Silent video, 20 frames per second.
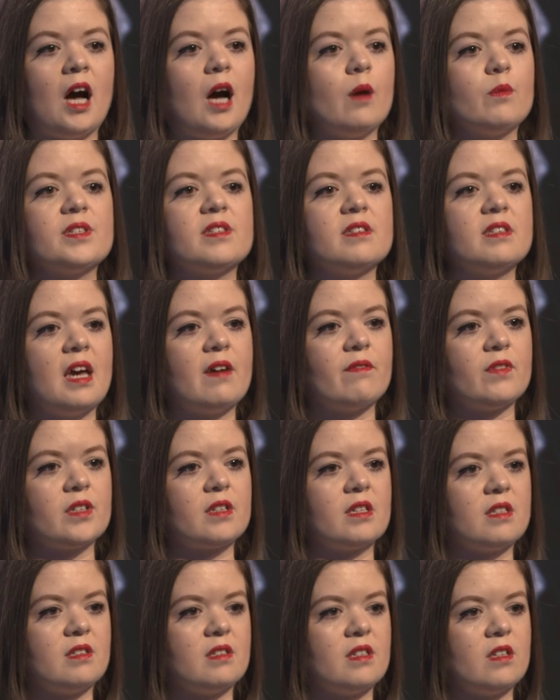I was never
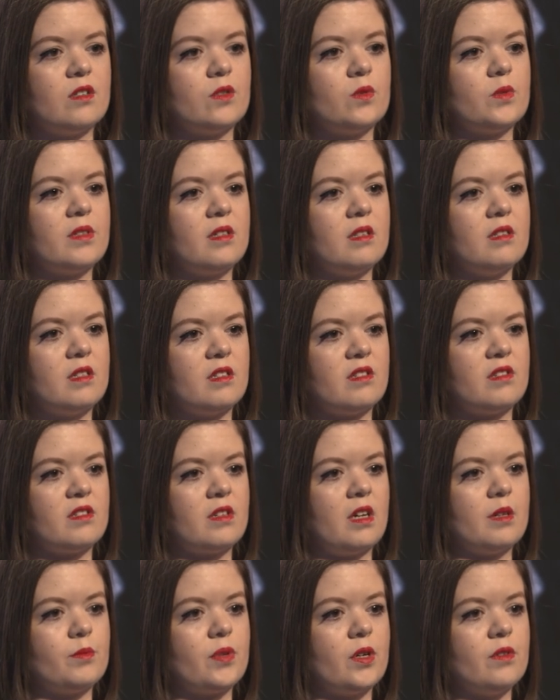considered within the
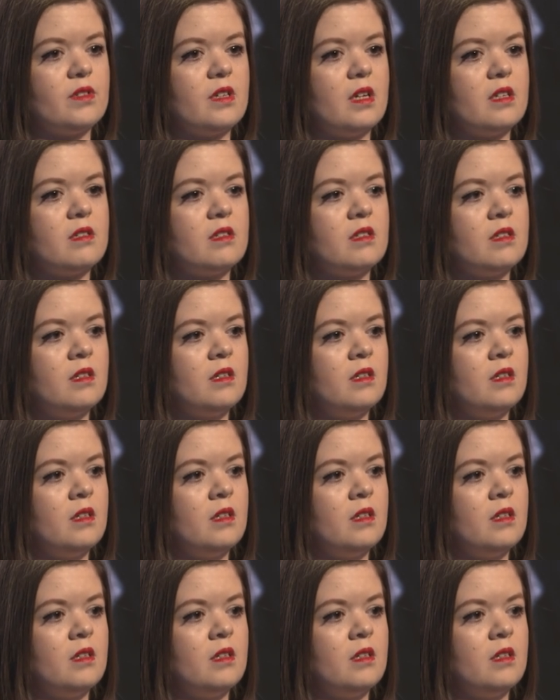design process,